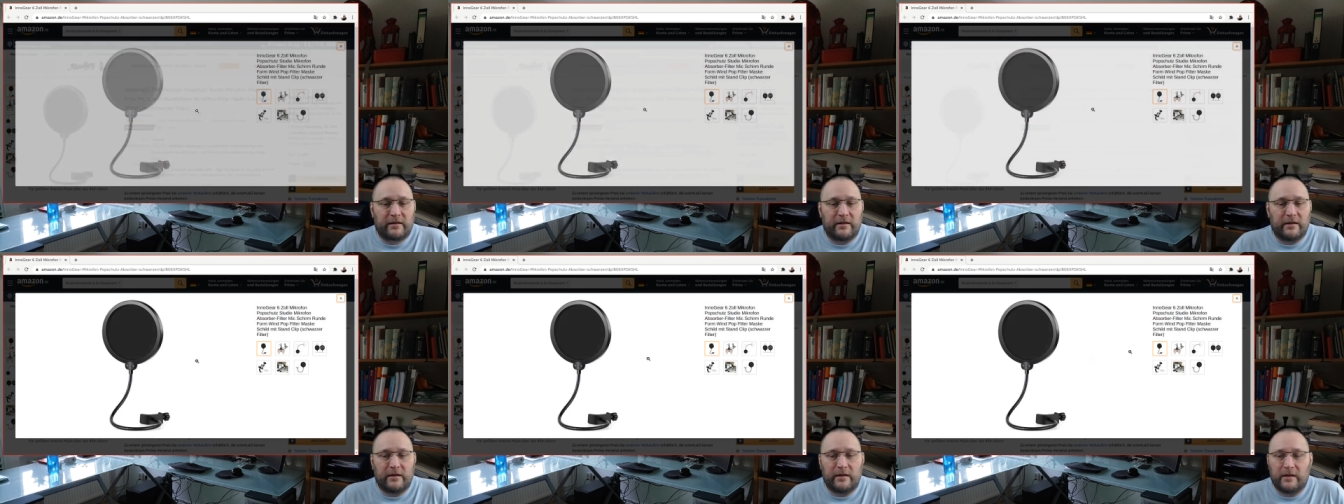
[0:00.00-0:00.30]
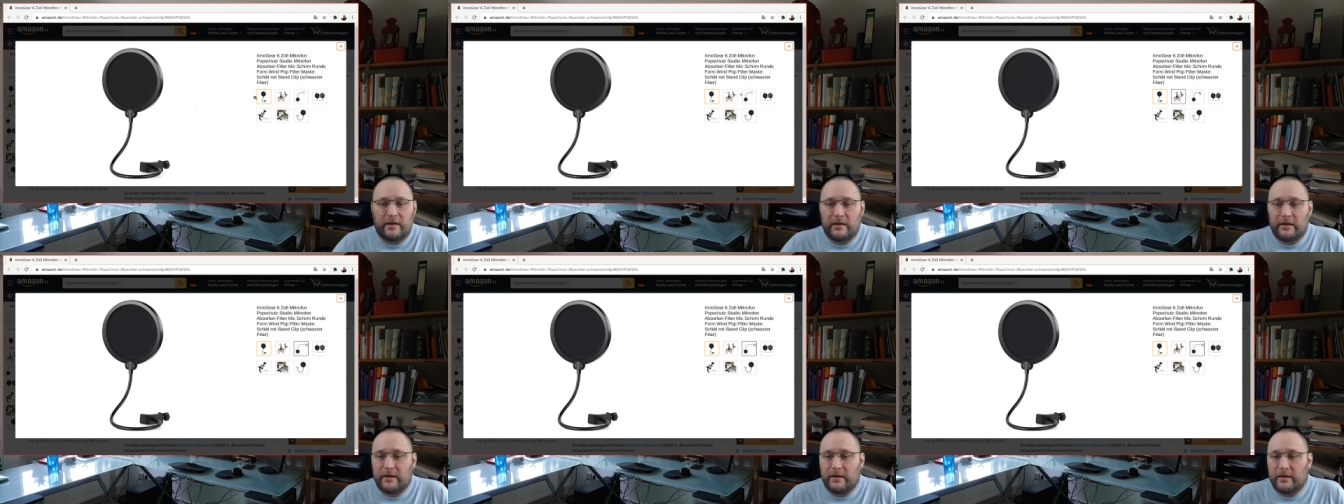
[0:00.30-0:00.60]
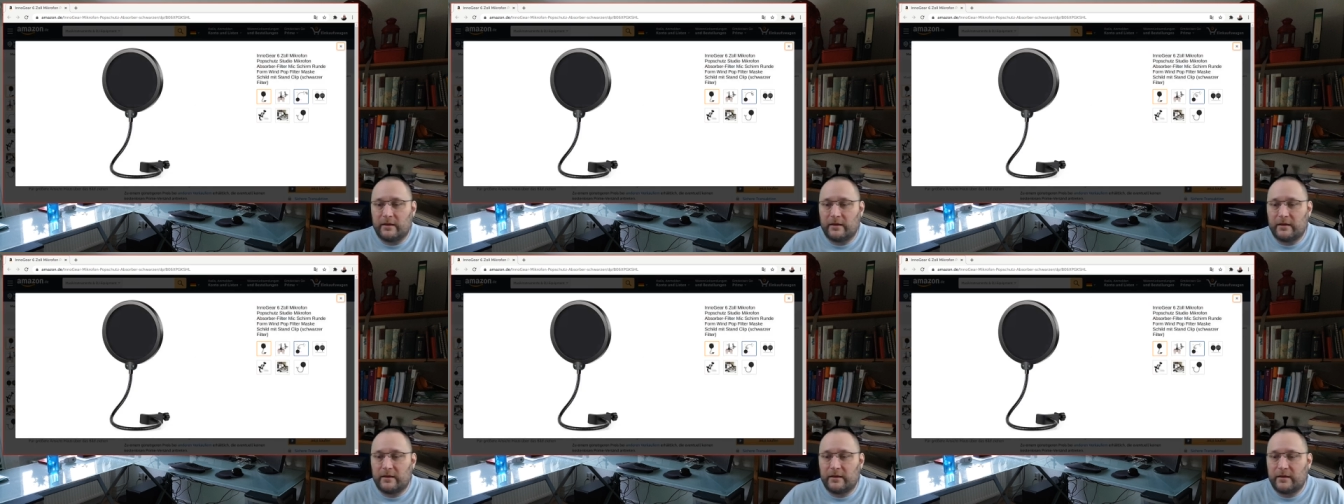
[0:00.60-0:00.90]

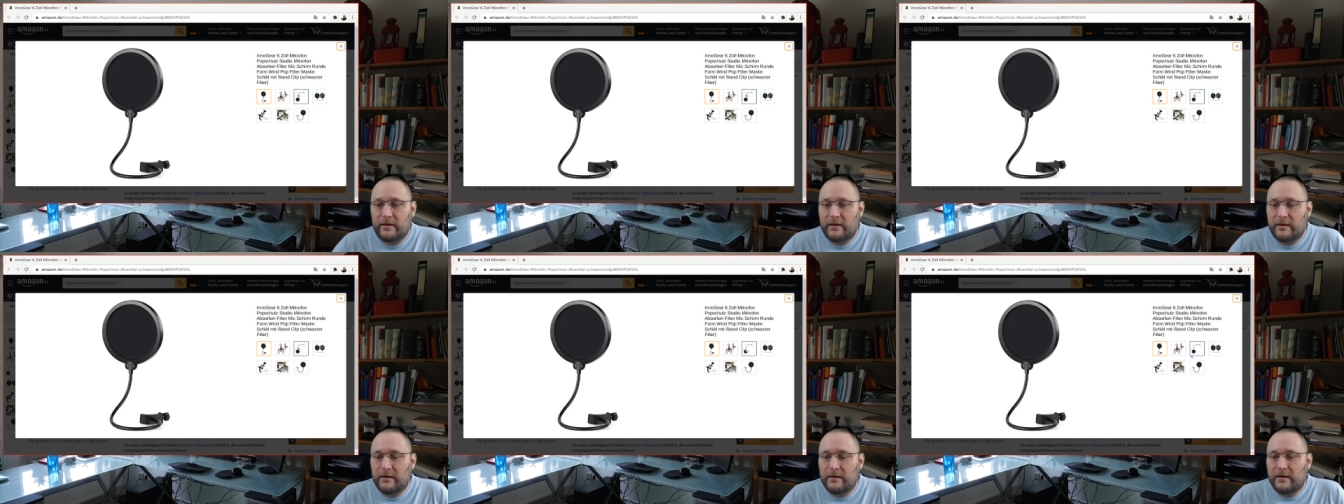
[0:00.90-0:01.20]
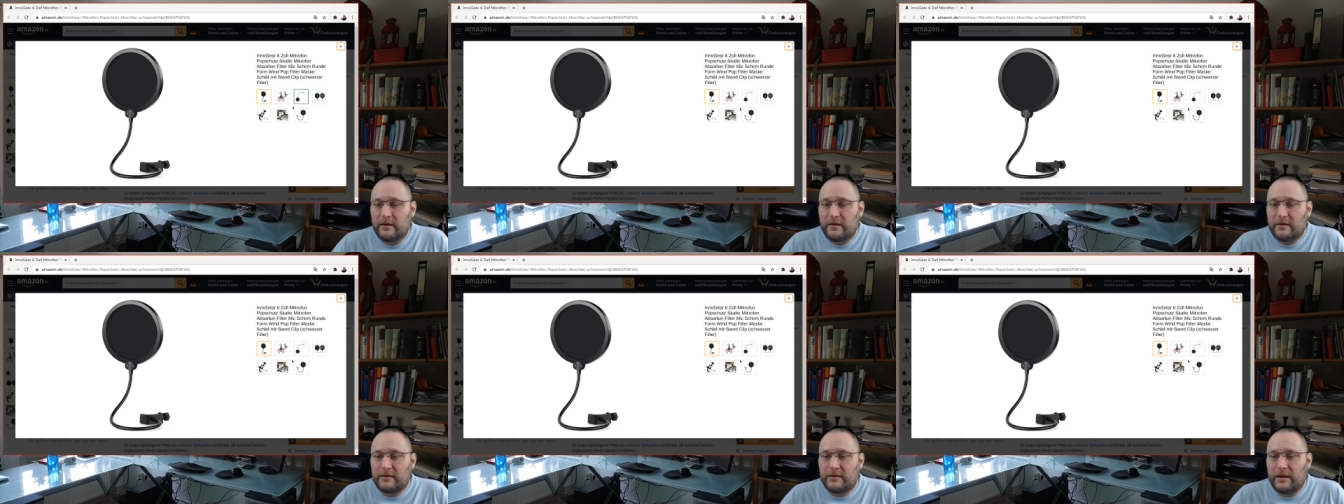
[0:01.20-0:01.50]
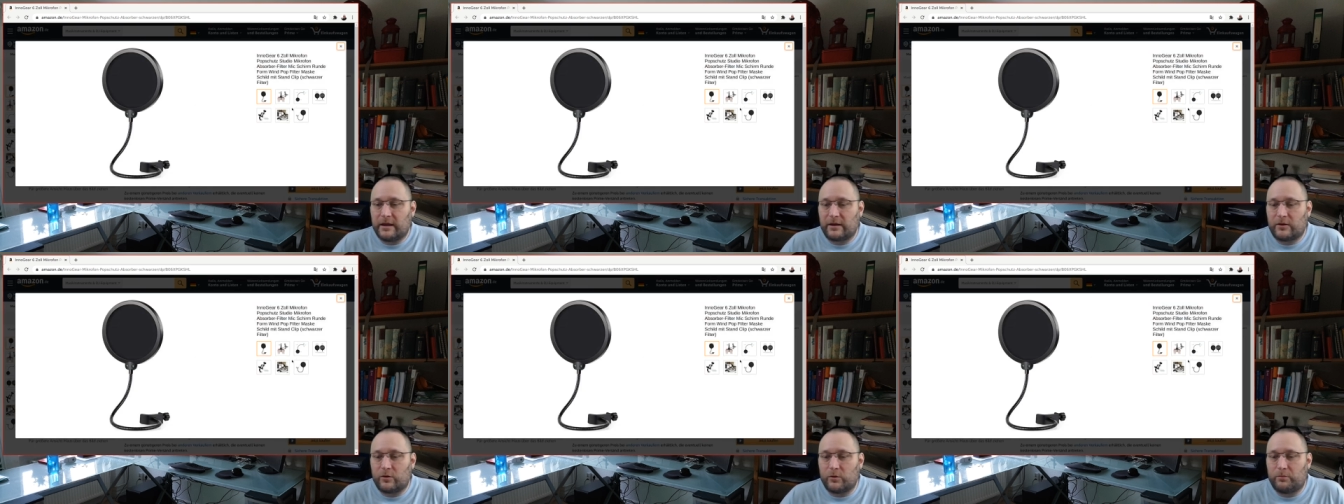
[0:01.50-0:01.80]
uh,
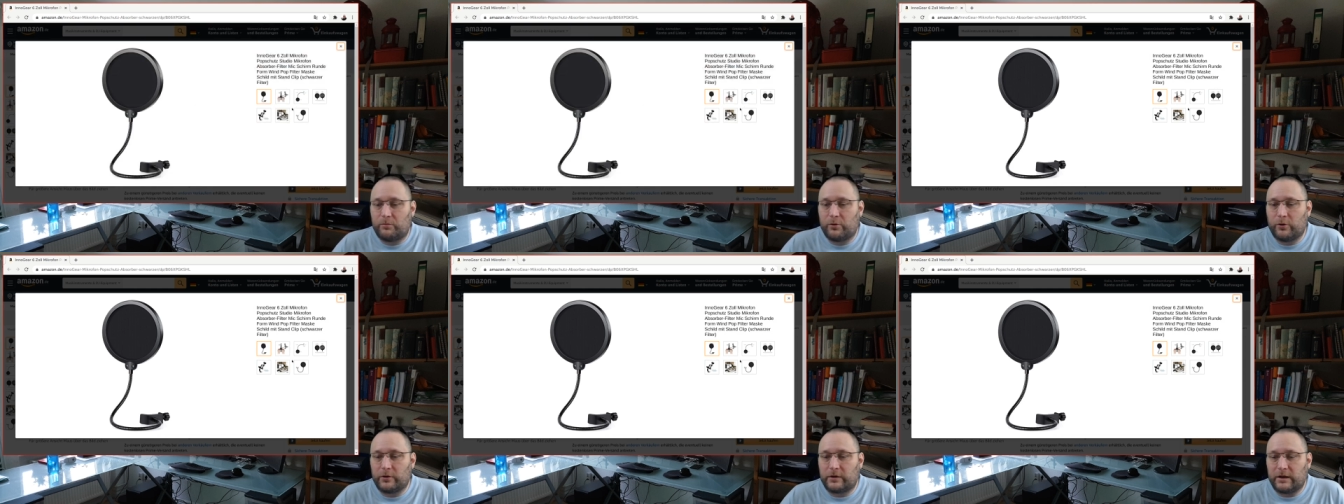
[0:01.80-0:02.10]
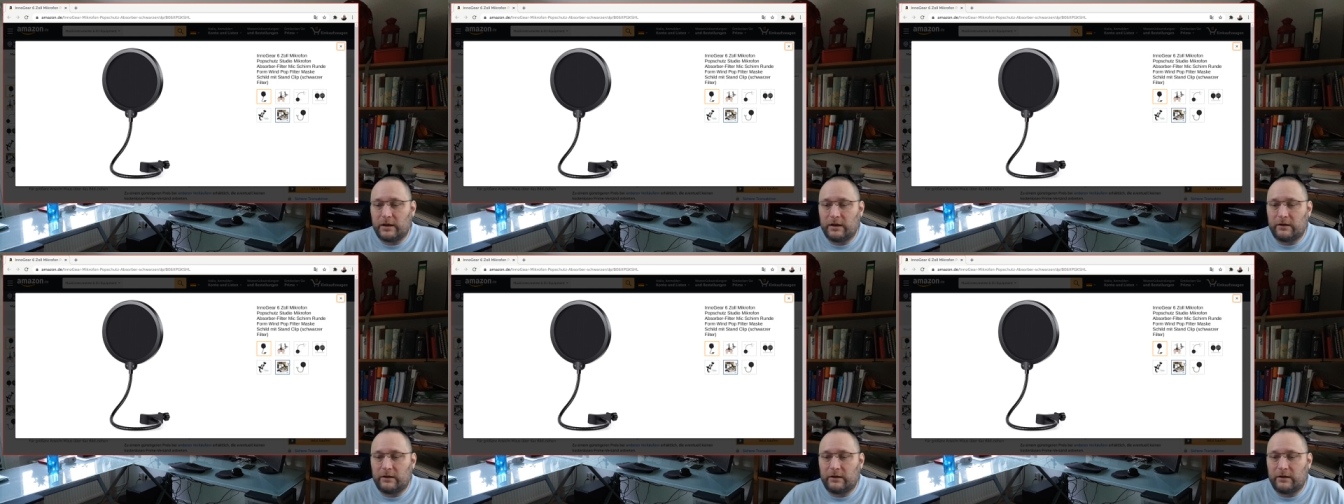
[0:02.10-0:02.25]
thing to put